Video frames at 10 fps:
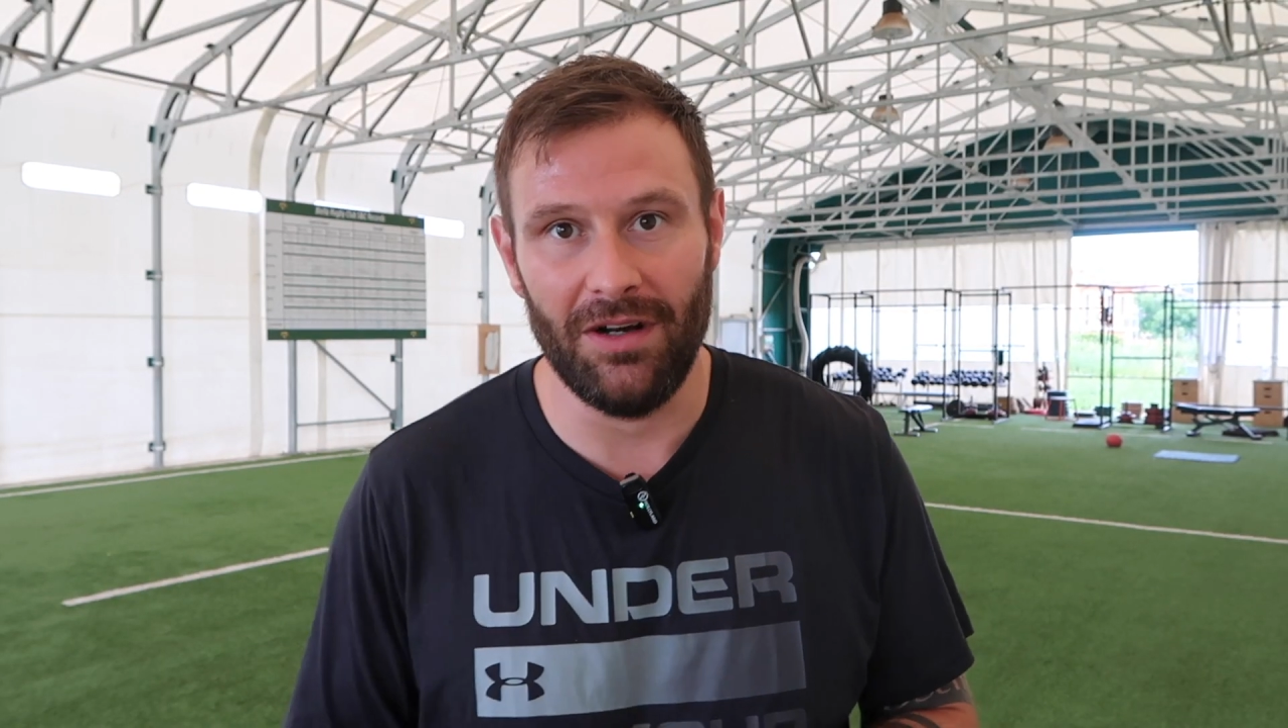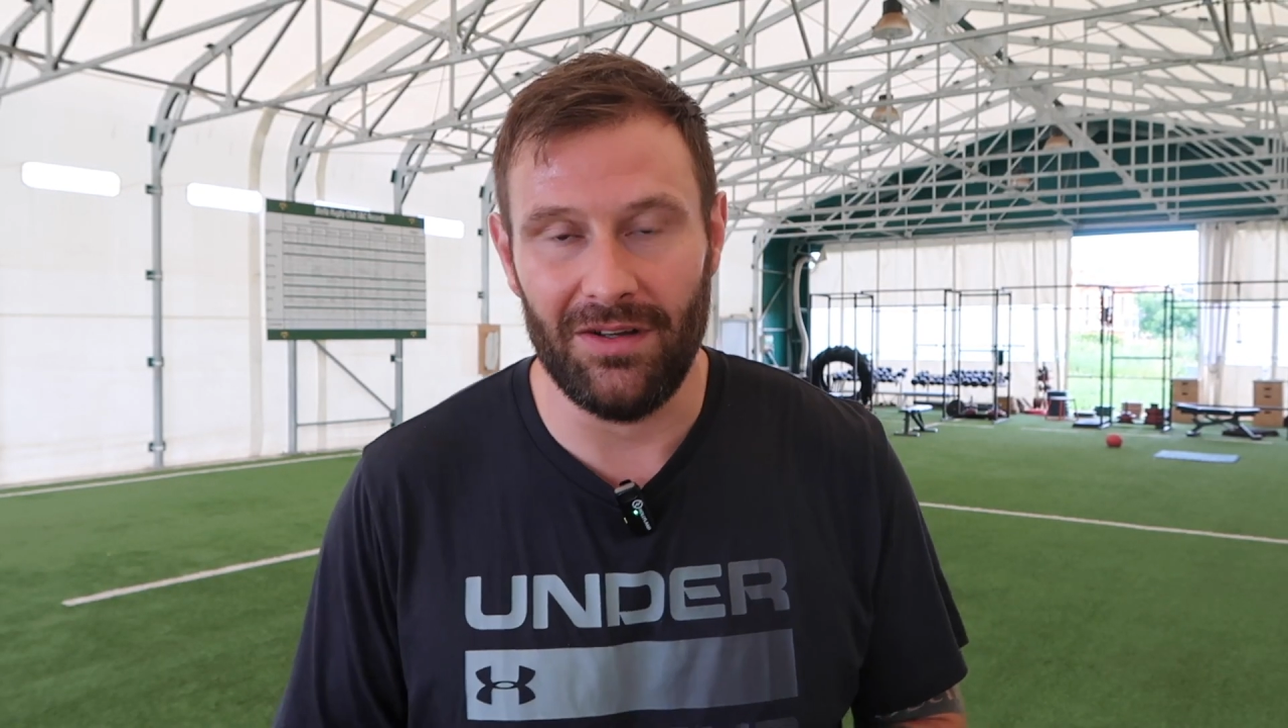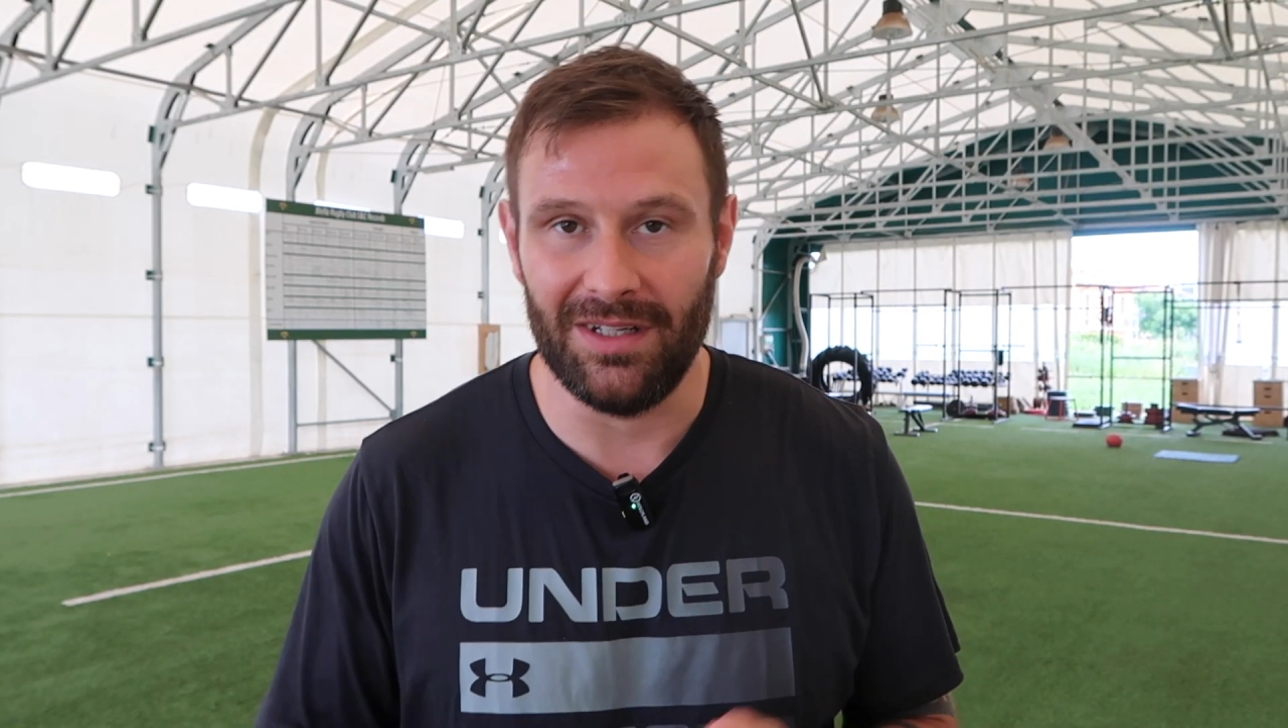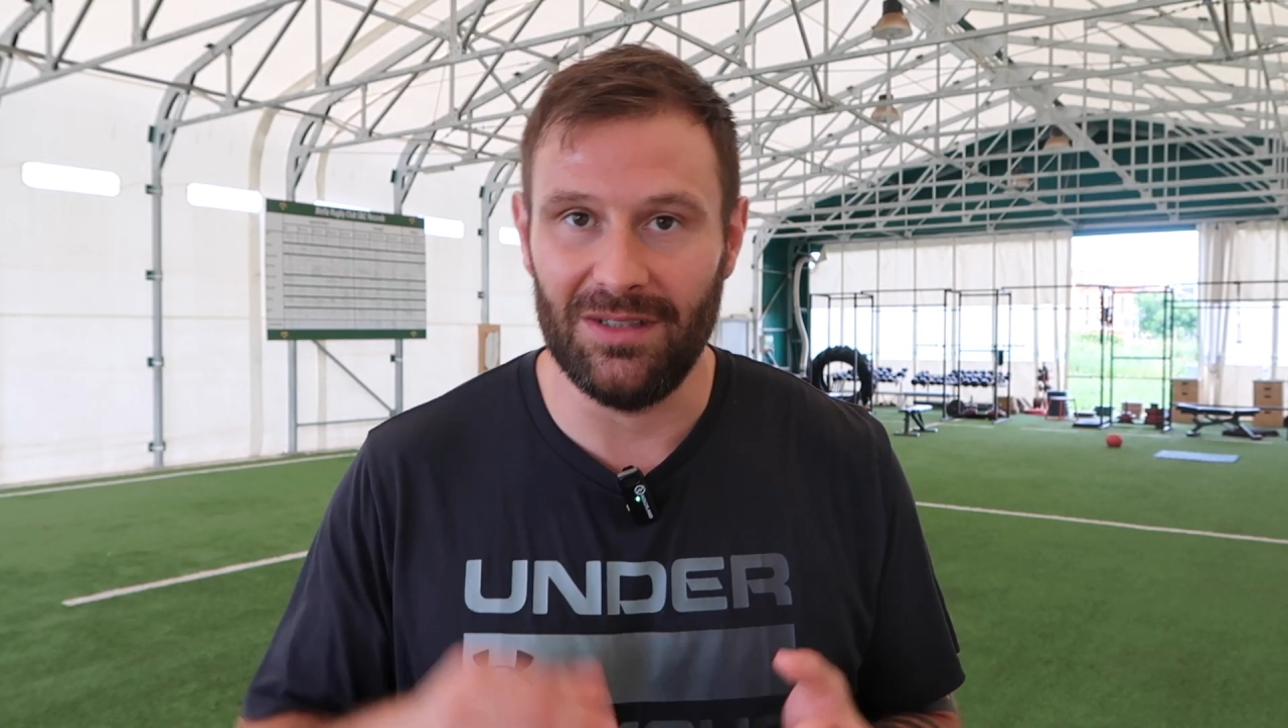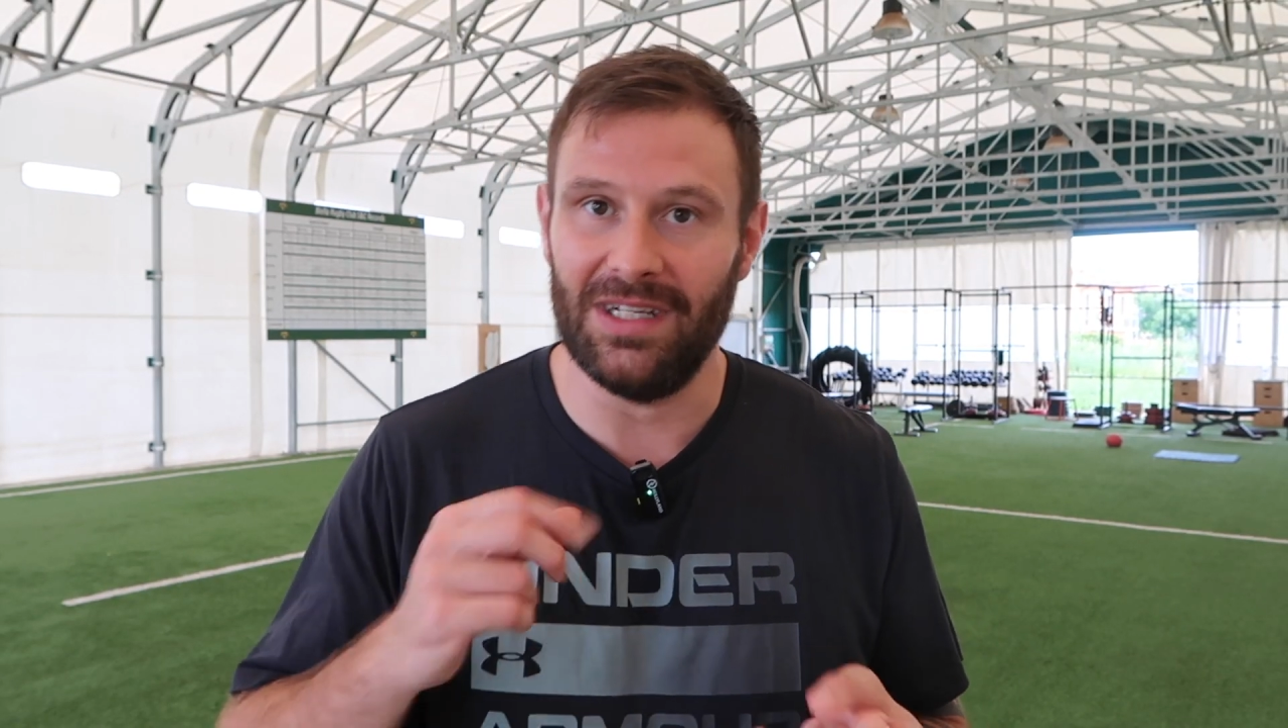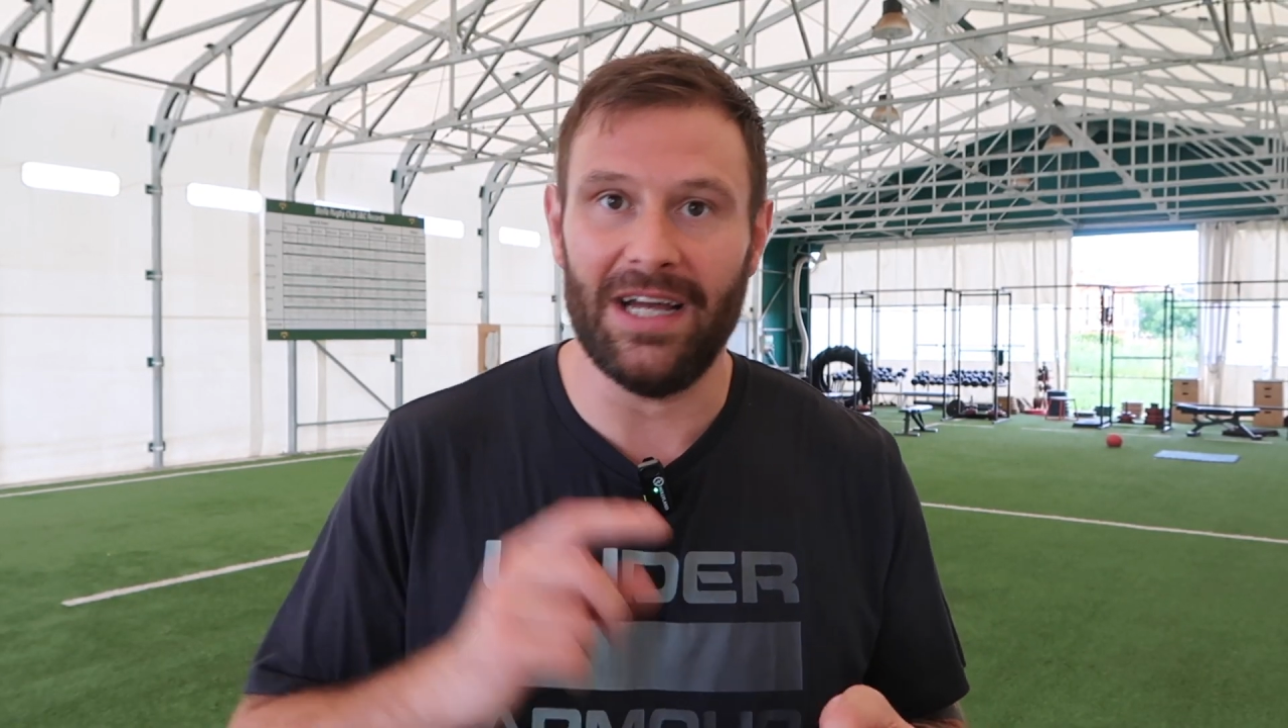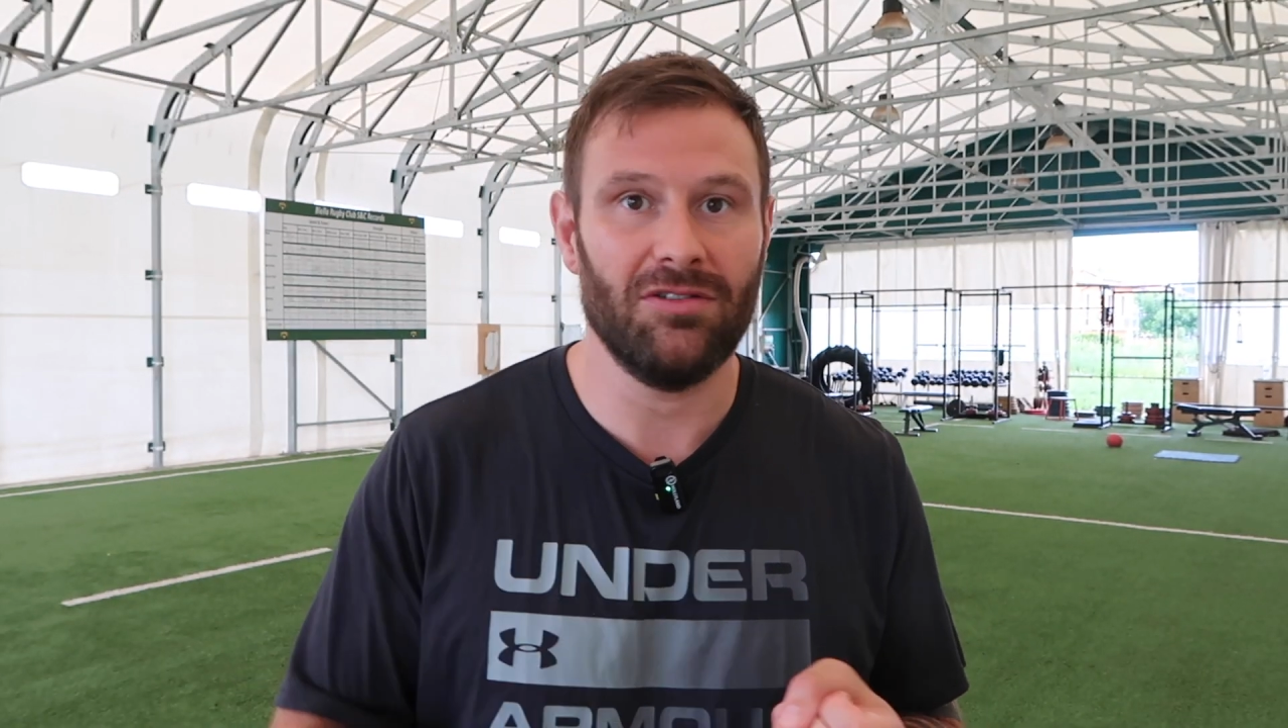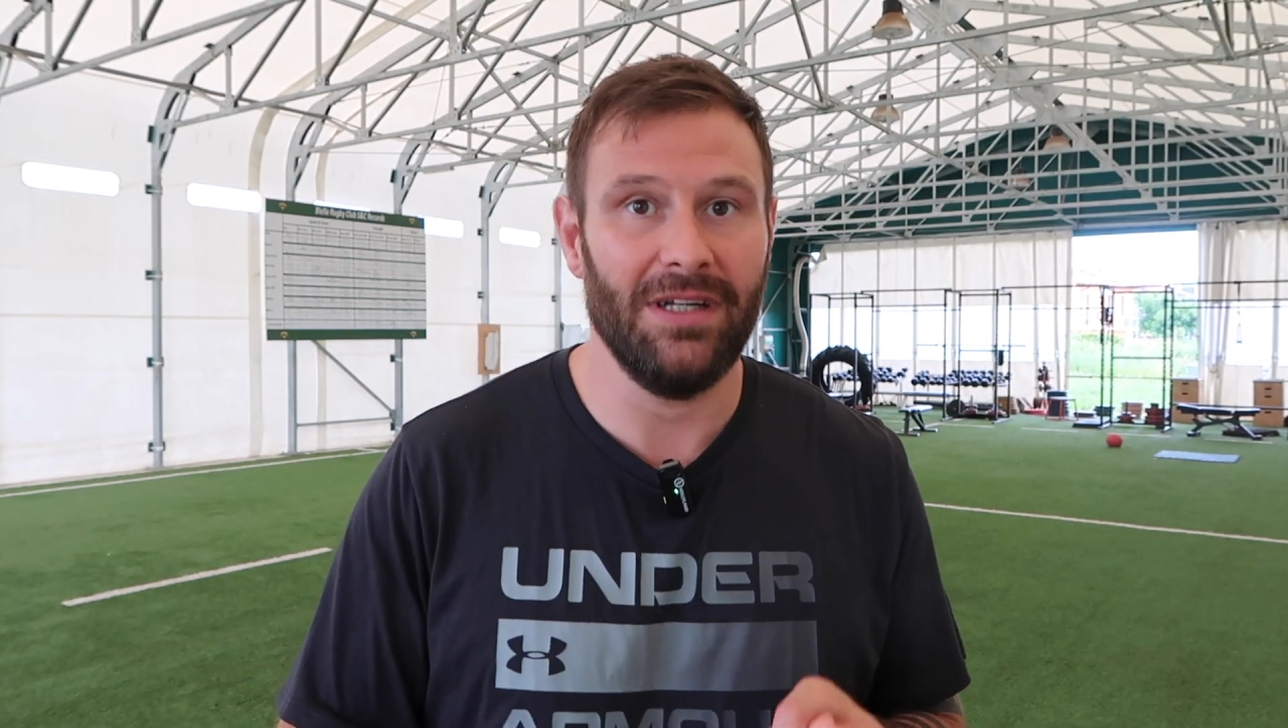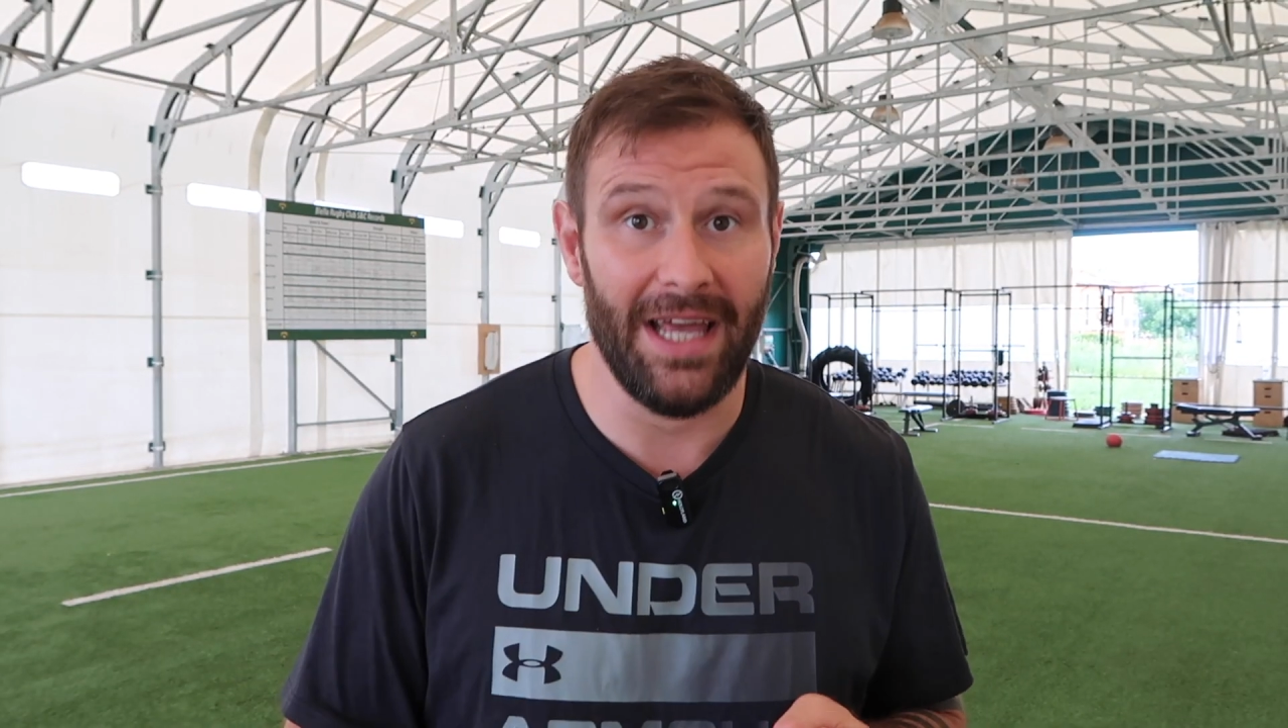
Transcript: out the exact right